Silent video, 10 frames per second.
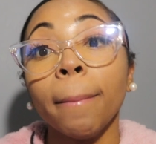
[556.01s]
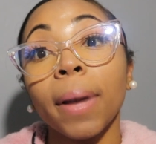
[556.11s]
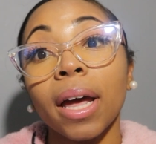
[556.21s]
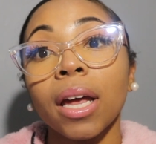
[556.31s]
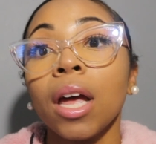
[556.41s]

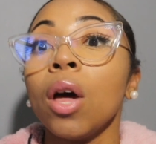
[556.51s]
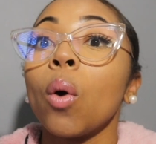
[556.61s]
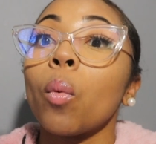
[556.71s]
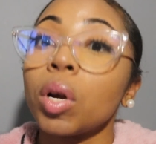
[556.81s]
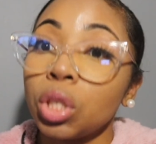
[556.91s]
But
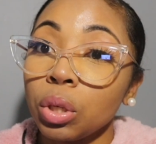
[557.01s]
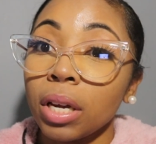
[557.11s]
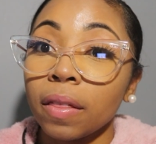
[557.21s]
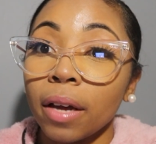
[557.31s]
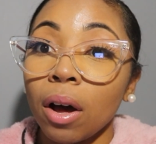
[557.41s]
once you
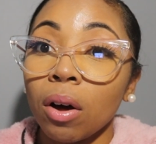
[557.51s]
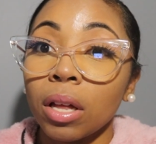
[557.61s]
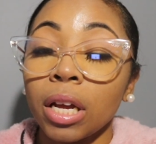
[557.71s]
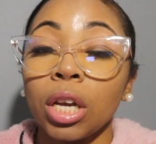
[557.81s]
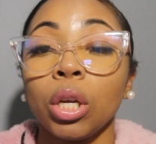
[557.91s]
get that all
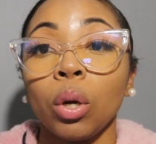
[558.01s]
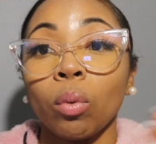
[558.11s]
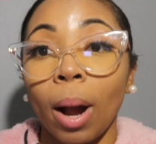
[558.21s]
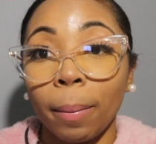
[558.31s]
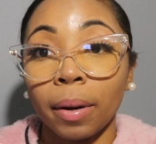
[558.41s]
in, you
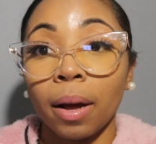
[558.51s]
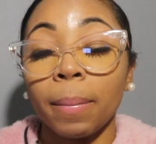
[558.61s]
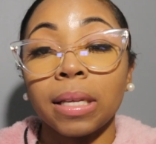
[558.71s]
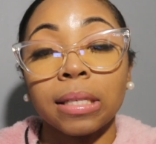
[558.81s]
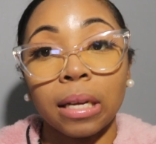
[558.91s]
wrap it up
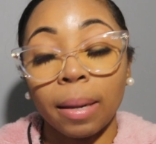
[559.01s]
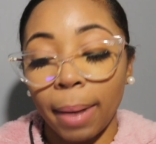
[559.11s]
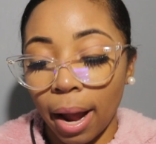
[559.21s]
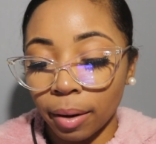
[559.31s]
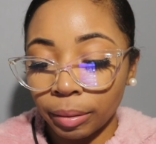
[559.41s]
and send it back.